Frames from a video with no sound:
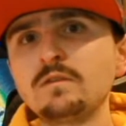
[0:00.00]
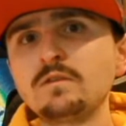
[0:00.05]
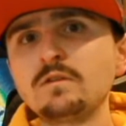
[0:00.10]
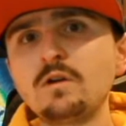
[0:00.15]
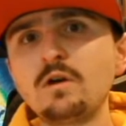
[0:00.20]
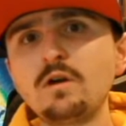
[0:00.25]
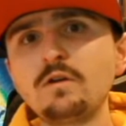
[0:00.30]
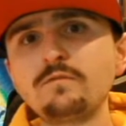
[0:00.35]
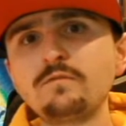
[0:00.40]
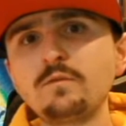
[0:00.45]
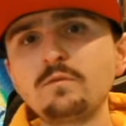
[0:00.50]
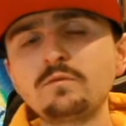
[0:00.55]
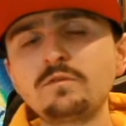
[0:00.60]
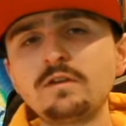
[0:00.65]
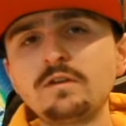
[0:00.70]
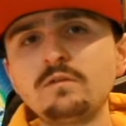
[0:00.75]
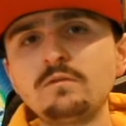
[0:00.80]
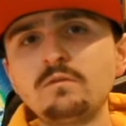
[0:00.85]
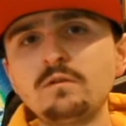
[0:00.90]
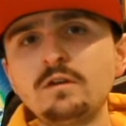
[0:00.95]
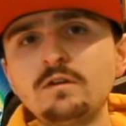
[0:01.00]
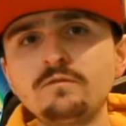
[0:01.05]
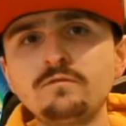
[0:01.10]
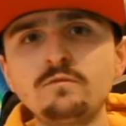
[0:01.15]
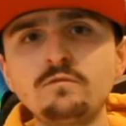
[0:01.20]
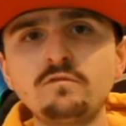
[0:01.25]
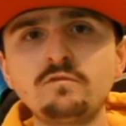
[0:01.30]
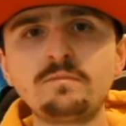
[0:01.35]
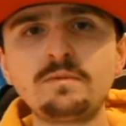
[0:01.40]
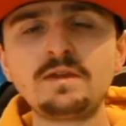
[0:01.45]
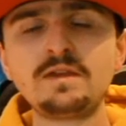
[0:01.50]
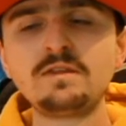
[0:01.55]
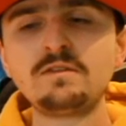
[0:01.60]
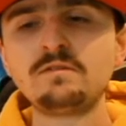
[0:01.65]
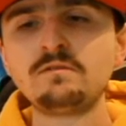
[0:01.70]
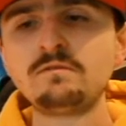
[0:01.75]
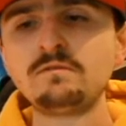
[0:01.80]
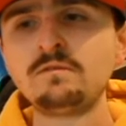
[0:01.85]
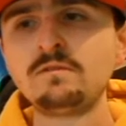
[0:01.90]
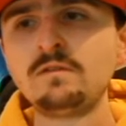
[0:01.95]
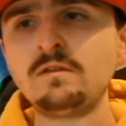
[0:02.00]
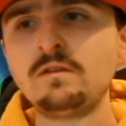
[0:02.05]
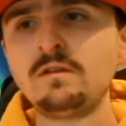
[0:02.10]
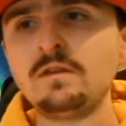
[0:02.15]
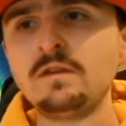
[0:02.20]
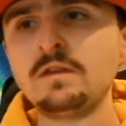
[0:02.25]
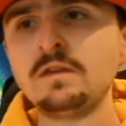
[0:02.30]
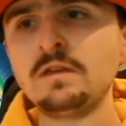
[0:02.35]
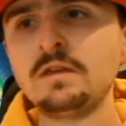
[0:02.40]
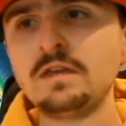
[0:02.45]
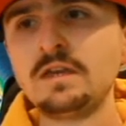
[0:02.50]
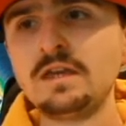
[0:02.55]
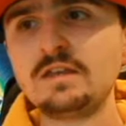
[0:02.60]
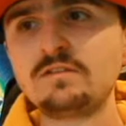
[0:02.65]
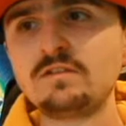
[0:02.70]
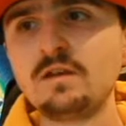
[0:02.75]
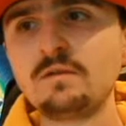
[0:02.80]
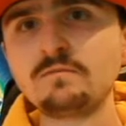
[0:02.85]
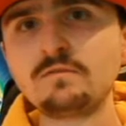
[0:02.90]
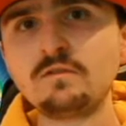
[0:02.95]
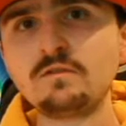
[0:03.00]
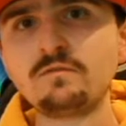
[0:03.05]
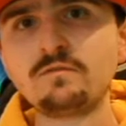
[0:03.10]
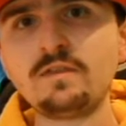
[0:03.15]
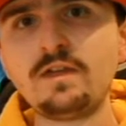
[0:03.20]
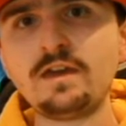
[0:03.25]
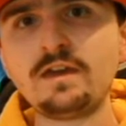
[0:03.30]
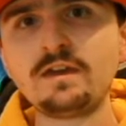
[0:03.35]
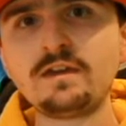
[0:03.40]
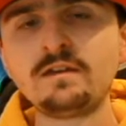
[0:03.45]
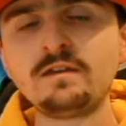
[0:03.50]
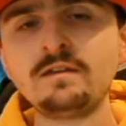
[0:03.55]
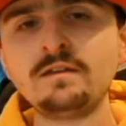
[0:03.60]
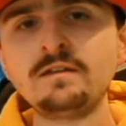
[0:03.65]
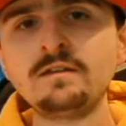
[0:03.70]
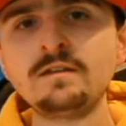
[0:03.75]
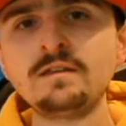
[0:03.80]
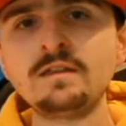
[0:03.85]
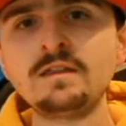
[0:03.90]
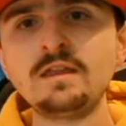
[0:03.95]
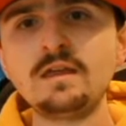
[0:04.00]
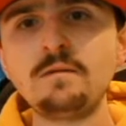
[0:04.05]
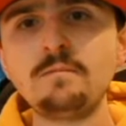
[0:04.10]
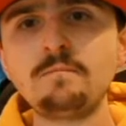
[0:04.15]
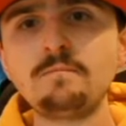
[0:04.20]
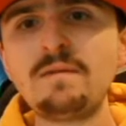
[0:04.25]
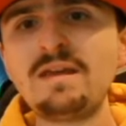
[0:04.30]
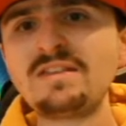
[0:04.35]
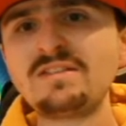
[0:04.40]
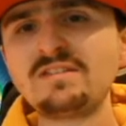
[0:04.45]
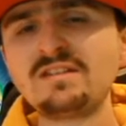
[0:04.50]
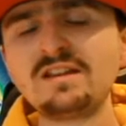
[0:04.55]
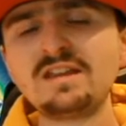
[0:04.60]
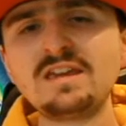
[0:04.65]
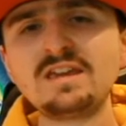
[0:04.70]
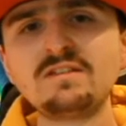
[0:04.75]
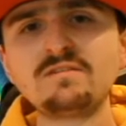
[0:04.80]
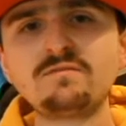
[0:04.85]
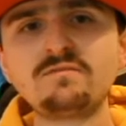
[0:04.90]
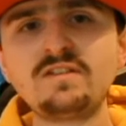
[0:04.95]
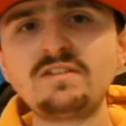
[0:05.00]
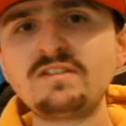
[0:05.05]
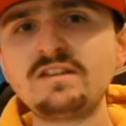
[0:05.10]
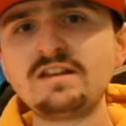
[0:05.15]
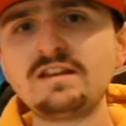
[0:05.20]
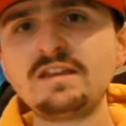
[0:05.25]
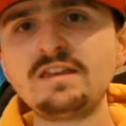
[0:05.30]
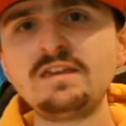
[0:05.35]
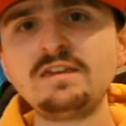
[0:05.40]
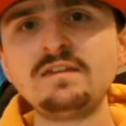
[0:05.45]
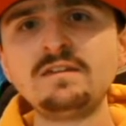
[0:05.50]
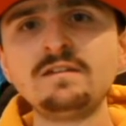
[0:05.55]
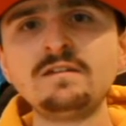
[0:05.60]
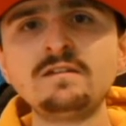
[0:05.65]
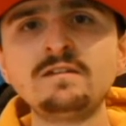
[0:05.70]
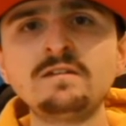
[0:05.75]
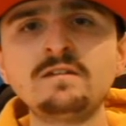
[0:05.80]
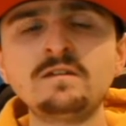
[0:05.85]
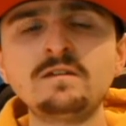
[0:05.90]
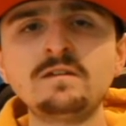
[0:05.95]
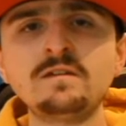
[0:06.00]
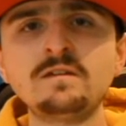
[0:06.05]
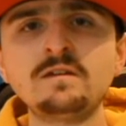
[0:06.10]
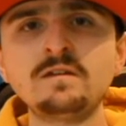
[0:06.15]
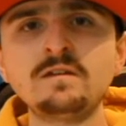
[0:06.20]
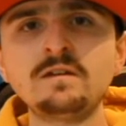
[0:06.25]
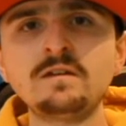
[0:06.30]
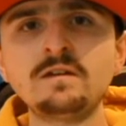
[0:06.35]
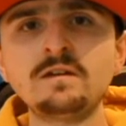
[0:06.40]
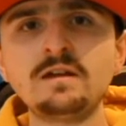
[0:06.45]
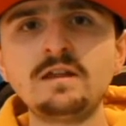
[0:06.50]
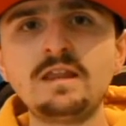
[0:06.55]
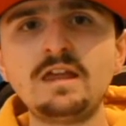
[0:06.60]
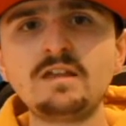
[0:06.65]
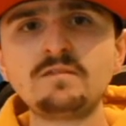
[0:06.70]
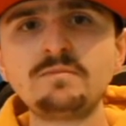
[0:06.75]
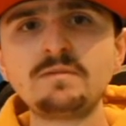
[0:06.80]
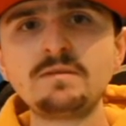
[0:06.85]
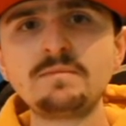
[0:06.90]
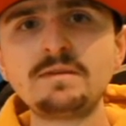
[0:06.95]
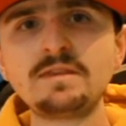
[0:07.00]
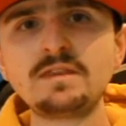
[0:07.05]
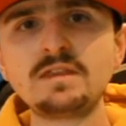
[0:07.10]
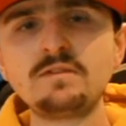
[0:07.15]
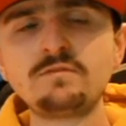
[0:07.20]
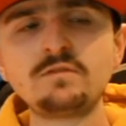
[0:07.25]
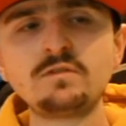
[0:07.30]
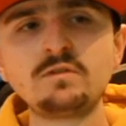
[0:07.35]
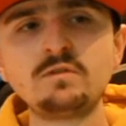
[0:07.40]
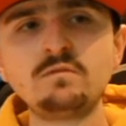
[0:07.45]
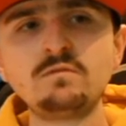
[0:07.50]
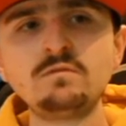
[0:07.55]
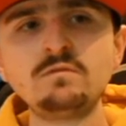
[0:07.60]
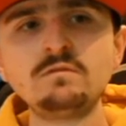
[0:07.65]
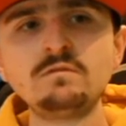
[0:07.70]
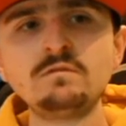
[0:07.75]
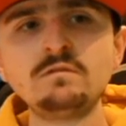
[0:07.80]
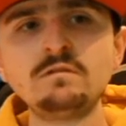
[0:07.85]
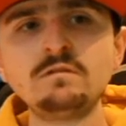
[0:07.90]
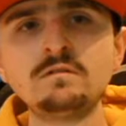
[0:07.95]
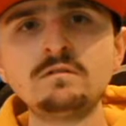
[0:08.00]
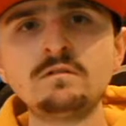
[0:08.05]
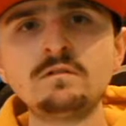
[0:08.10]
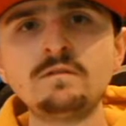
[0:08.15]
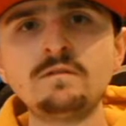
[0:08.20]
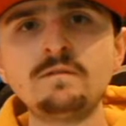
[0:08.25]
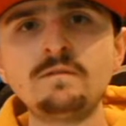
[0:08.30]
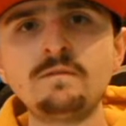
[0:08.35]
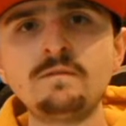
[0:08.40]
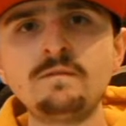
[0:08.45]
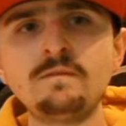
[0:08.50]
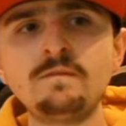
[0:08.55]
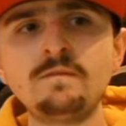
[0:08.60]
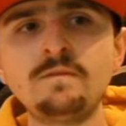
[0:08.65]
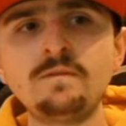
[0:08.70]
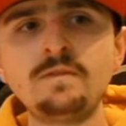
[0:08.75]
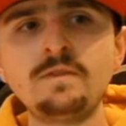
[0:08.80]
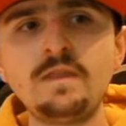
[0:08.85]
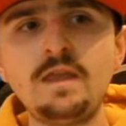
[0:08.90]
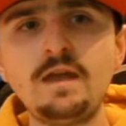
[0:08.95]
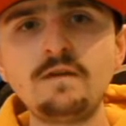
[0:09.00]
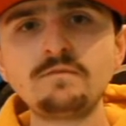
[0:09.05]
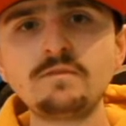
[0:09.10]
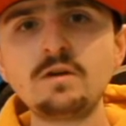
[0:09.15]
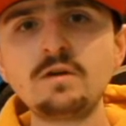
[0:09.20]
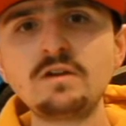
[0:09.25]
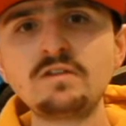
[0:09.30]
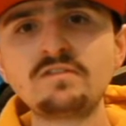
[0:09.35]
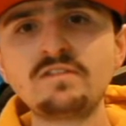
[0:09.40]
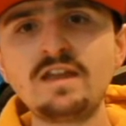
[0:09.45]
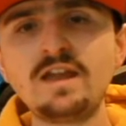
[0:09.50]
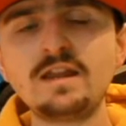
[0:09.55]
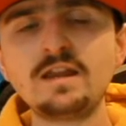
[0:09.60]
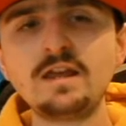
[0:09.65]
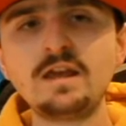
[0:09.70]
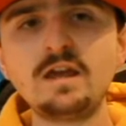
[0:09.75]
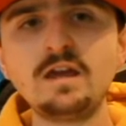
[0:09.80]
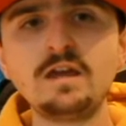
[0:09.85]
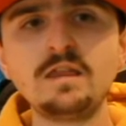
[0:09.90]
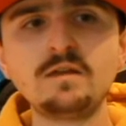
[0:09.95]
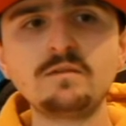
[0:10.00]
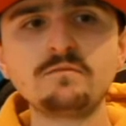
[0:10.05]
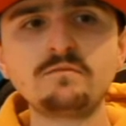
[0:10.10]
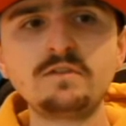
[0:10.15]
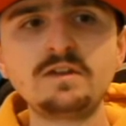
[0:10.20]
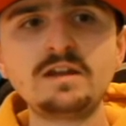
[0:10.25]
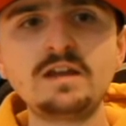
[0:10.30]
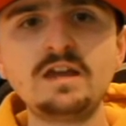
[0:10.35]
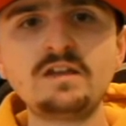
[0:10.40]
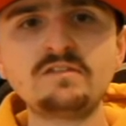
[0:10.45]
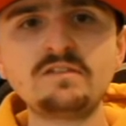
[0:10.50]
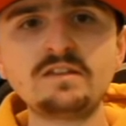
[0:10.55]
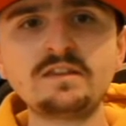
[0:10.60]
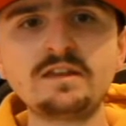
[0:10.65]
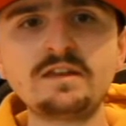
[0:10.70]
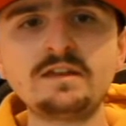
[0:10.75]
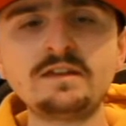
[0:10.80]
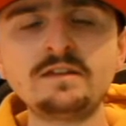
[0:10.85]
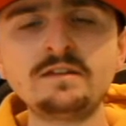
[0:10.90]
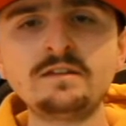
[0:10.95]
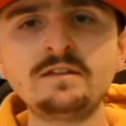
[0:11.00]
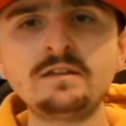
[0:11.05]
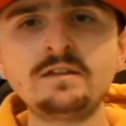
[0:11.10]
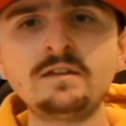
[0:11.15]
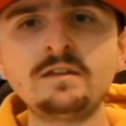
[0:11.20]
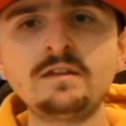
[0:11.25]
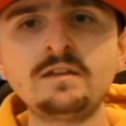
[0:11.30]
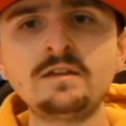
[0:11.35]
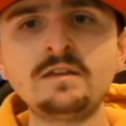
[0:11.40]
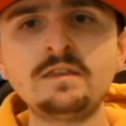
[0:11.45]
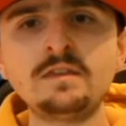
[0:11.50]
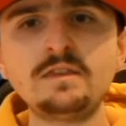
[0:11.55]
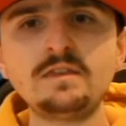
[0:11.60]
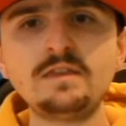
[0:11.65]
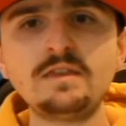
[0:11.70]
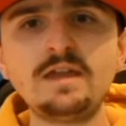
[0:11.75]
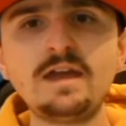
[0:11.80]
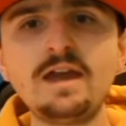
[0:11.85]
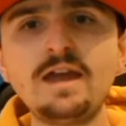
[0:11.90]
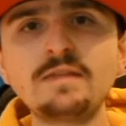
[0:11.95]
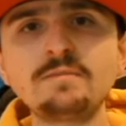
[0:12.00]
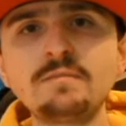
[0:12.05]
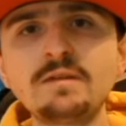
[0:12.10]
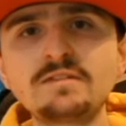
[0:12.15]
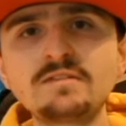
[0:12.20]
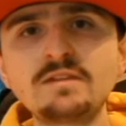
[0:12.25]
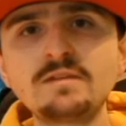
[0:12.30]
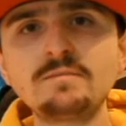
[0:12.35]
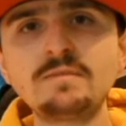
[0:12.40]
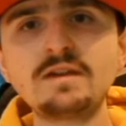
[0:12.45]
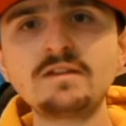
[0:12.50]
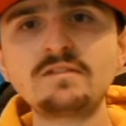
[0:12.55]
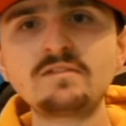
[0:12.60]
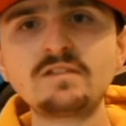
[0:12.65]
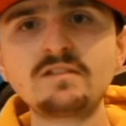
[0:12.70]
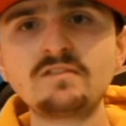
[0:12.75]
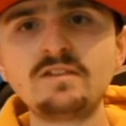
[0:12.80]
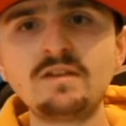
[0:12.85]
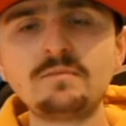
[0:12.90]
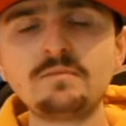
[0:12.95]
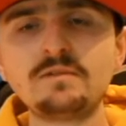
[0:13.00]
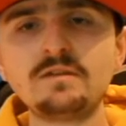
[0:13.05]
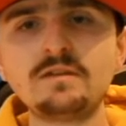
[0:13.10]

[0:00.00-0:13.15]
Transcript: go at full tilt, at full speed, in terms of like mentally and physically. That's been a bit difficult. I've noticed that and, I, and I'm realising that. And my teammates accept